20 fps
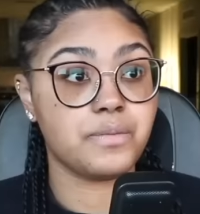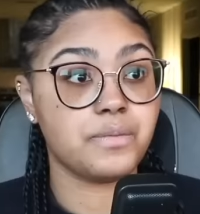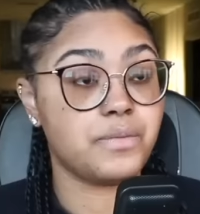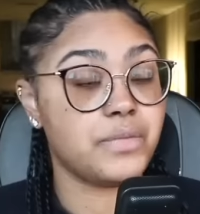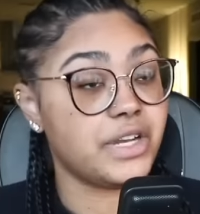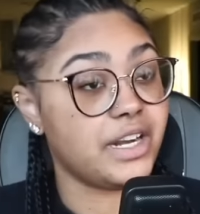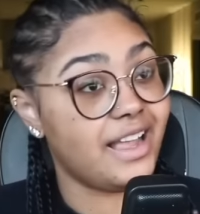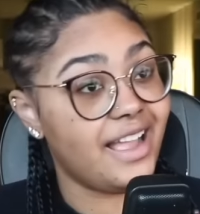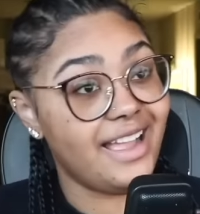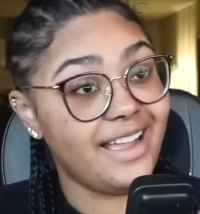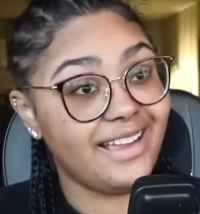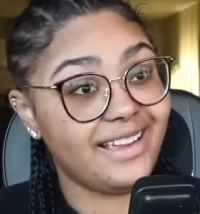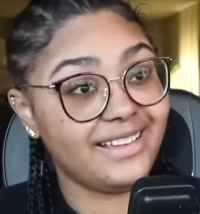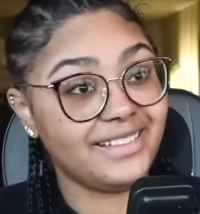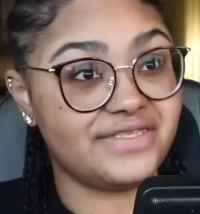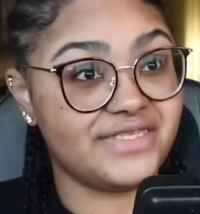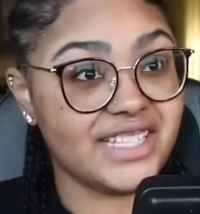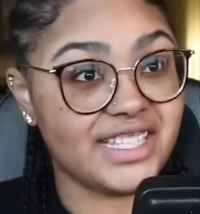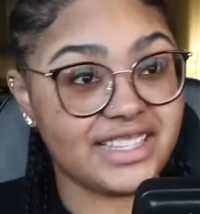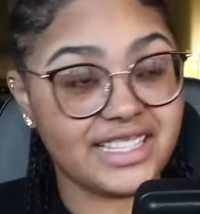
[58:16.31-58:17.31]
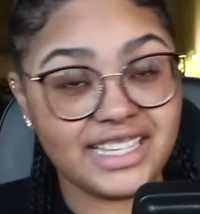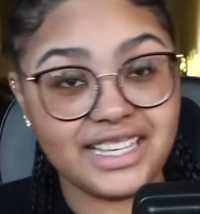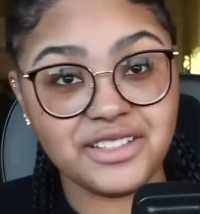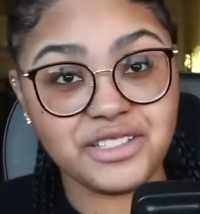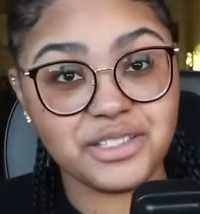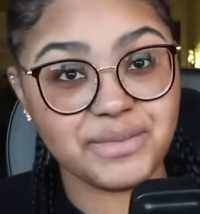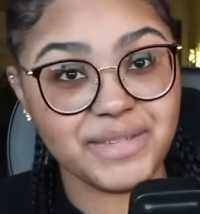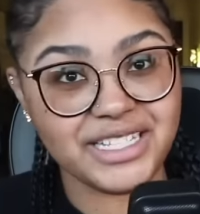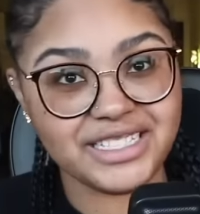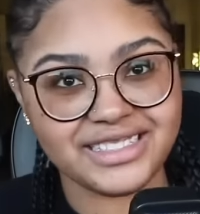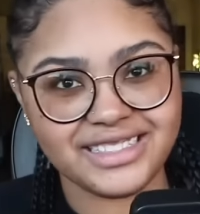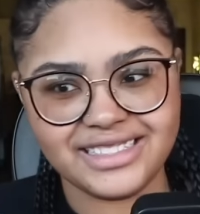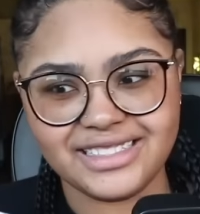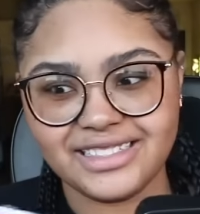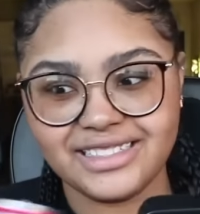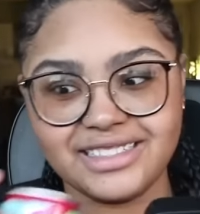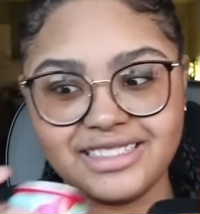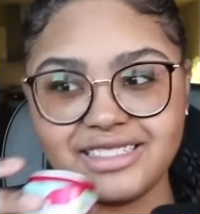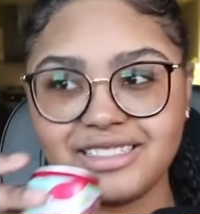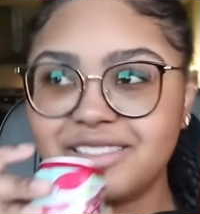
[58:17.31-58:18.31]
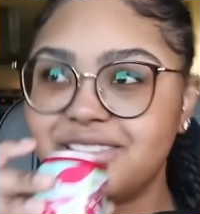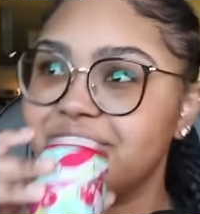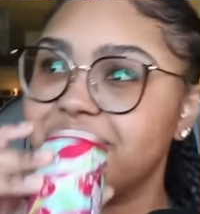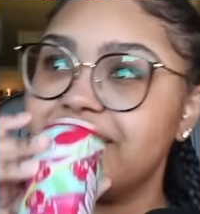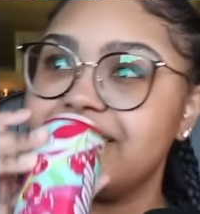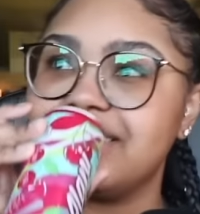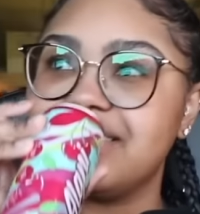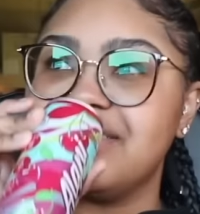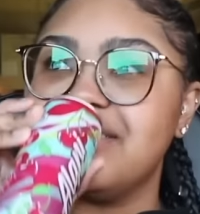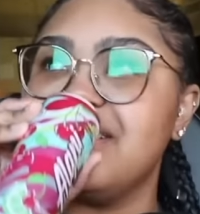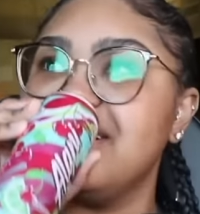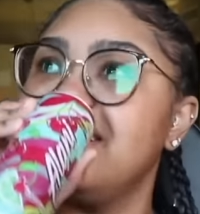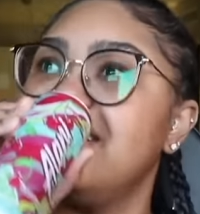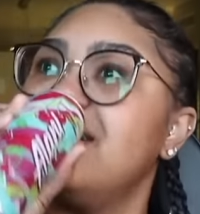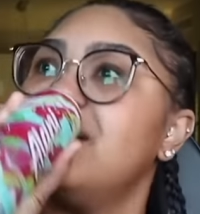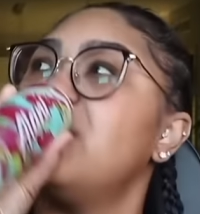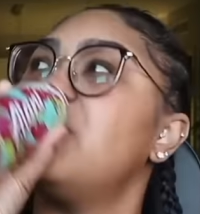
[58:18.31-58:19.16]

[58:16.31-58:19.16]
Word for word: But hey, nothing else makes sense in this story, so why not?